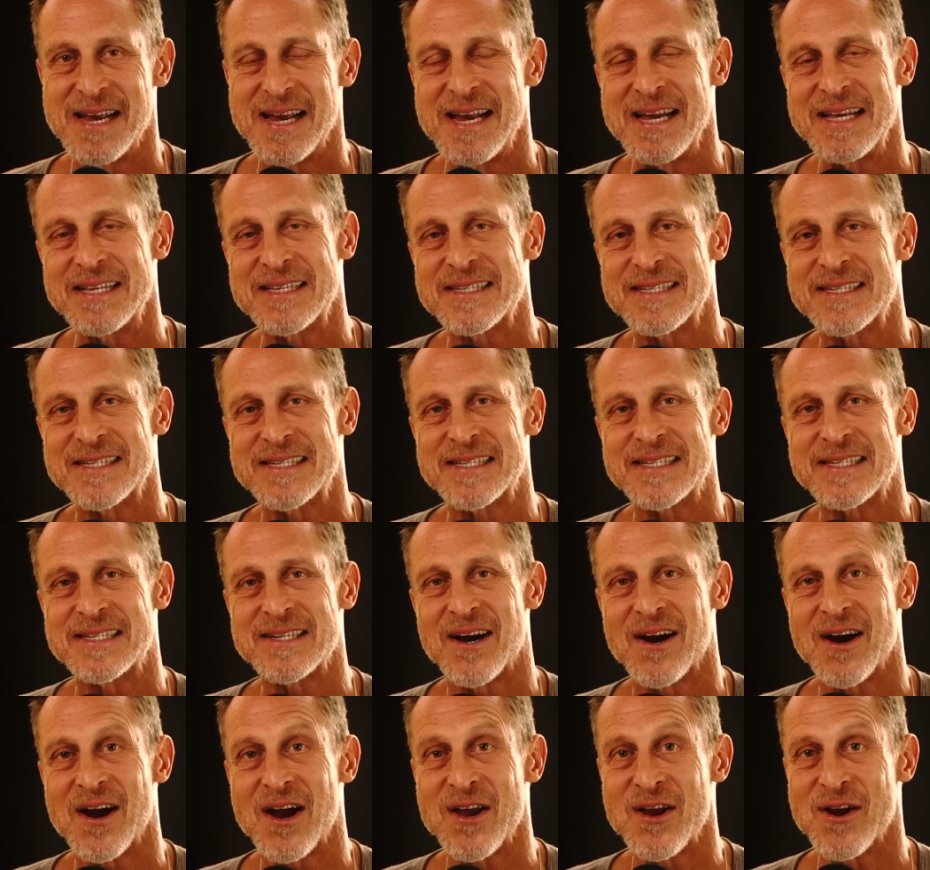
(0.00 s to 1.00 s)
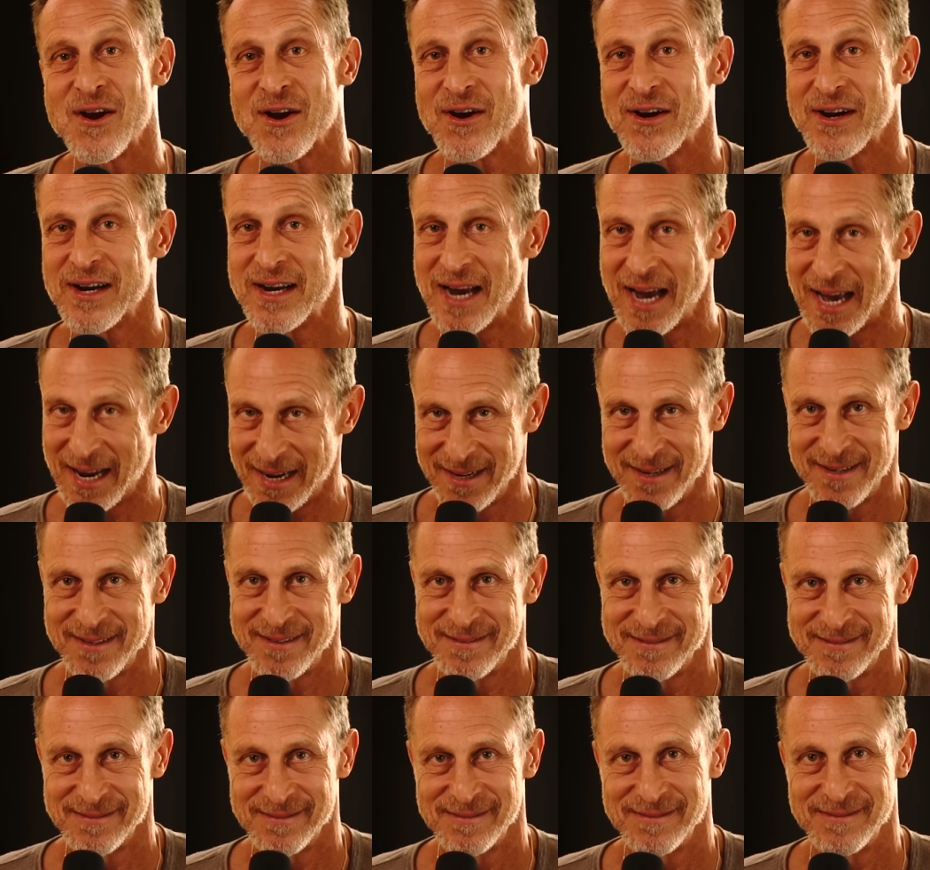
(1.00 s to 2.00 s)
It's your gut
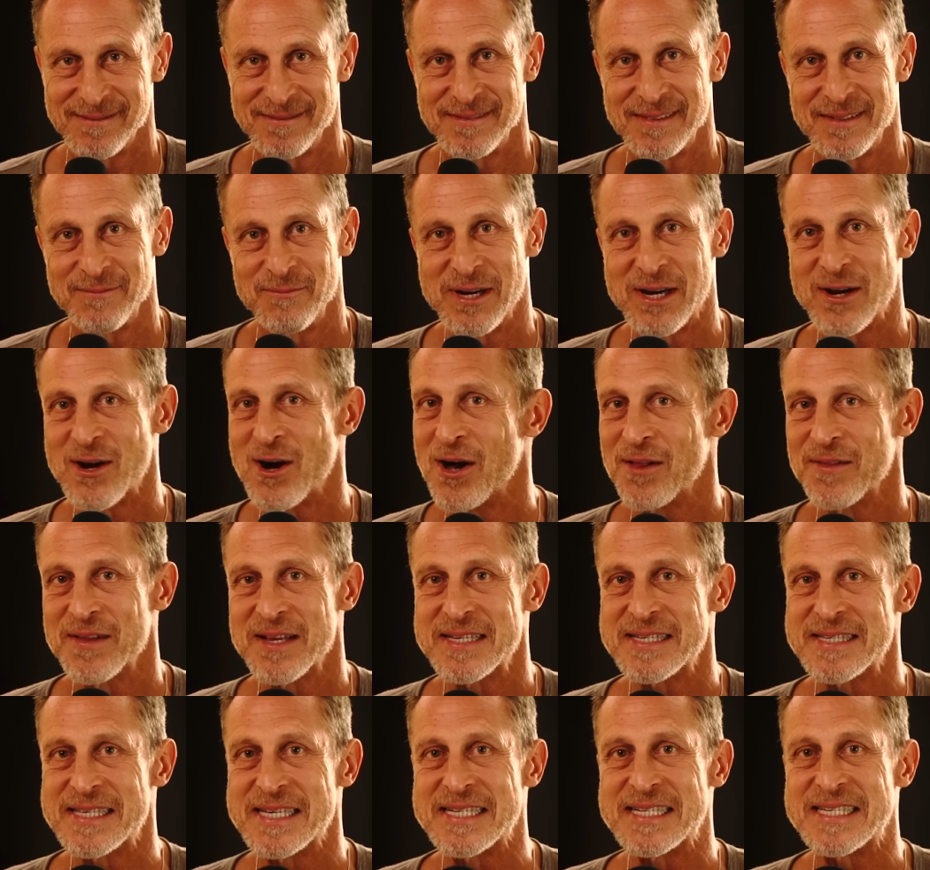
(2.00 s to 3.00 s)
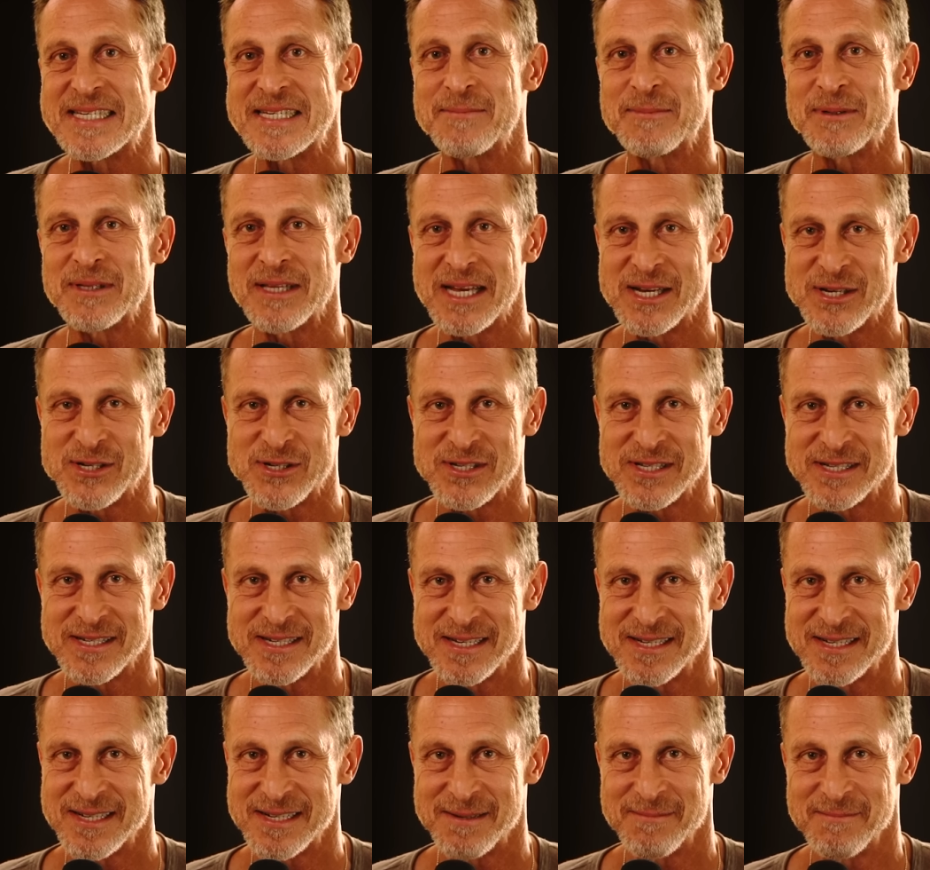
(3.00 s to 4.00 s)
we call this the assimilation
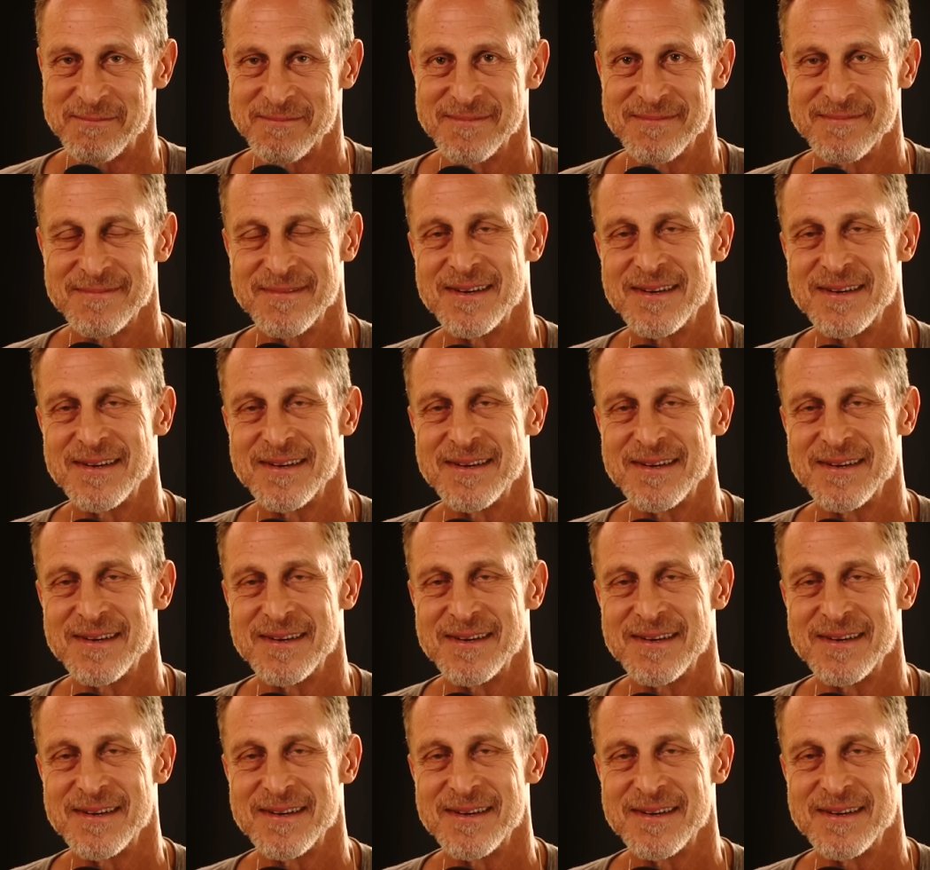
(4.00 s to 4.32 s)
system.